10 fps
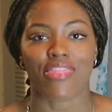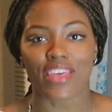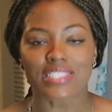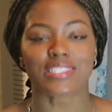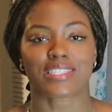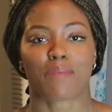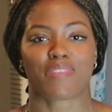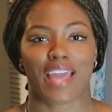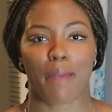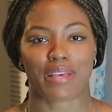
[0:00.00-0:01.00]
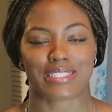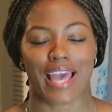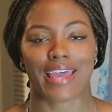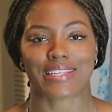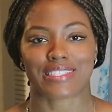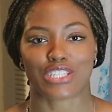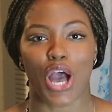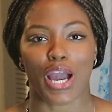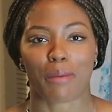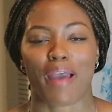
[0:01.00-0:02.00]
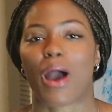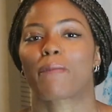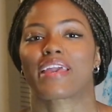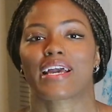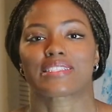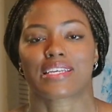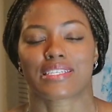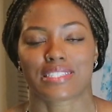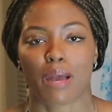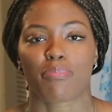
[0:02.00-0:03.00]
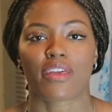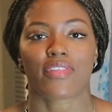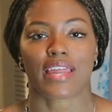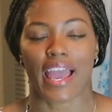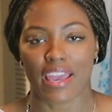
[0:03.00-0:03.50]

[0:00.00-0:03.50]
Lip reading: This is something I'm excited to talk about because it is something that I